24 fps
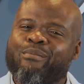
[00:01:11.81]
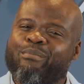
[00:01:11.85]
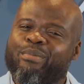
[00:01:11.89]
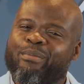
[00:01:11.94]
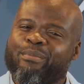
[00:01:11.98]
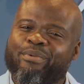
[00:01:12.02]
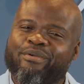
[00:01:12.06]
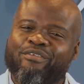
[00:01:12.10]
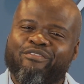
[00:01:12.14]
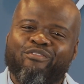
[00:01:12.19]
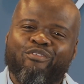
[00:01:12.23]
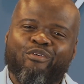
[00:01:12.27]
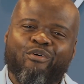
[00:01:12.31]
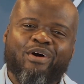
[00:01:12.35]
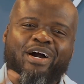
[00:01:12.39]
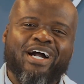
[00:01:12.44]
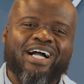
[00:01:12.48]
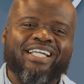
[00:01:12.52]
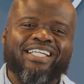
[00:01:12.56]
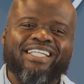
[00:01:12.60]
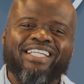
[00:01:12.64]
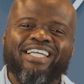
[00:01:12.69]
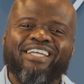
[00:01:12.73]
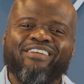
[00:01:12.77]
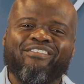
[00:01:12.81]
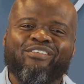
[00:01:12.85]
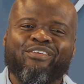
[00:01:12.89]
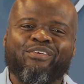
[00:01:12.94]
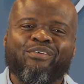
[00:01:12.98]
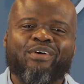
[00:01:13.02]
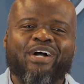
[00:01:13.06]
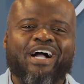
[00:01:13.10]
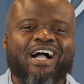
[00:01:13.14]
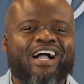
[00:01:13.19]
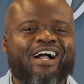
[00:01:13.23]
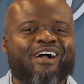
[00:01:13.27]
But before I leave
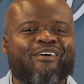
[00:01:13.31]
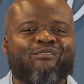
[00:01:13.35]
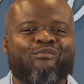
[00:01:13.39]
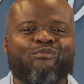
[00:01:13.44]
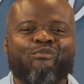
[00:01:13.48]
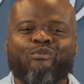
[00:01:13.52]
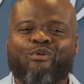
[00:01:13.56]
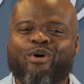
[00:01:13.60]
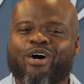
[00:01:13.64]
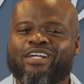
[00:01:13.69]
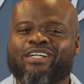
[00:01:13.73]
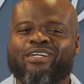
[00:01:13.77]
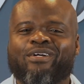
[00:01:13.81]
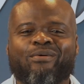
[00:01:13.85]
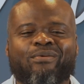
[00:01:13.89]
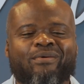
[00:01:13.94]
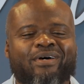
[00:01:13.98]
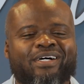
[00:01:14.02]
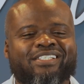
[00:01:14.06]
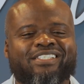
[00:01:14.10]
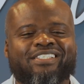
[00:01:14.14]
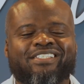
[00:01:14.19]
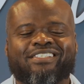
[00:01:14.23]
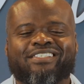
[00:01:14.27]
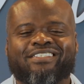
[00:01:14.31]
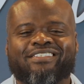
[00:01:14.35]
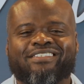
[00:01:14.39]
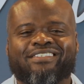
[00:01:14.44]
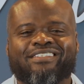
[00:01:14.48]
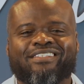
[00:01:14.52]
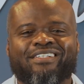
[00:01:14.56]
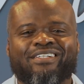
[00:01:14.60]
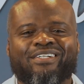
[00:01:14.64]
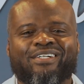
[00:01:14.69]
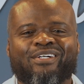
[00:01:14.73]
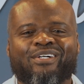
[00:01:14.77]
you, I have one
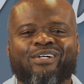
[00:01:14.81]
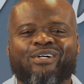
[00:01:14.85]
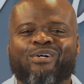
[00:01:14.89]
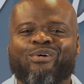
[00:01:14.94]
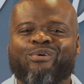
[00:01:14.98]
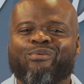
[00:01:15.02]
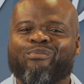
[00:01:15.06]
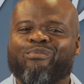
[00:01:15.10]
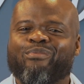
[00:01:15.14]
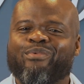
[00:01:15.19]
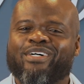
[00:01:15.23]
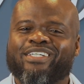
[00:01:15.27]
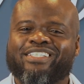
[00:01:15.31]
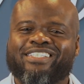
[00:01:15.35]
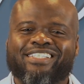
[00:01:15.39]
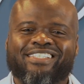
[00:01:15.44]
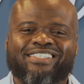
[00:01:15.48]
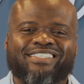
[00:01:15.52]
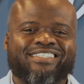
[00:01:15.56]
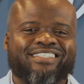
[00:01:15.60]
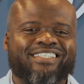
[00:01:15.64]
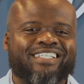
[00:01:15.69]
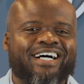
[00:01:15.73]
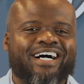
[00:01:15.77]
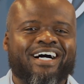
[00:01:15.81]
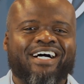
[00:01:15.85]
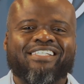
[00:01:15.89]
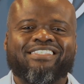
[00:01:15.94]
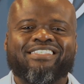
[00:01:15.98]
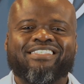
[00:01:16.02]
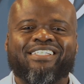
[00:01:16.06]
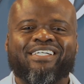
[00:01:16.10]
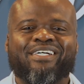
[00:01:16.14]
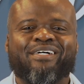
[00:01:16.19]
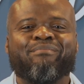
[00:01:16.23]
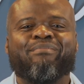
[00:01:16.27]
question. What does
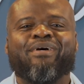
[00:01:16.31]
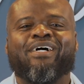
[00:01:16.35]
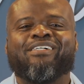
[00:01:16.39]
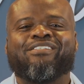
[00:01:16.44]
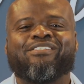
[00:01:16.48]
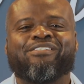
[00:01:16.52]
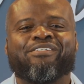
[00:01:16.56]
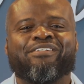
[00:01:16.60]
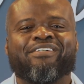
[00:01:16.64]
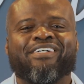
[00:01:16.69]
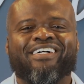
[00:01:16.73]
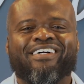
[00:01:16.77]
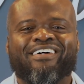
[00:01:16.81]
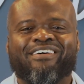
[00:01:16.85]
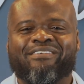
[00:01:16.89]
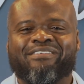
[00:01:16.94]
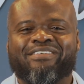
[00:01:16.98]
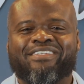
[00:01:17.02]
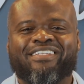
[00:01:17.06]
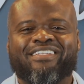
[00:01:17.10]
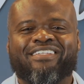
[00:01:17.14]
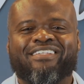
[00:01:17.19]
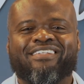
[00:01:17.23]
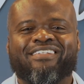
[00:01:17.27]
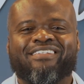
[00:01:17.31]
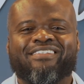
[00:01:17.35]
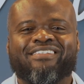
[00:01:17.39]
God say about your health?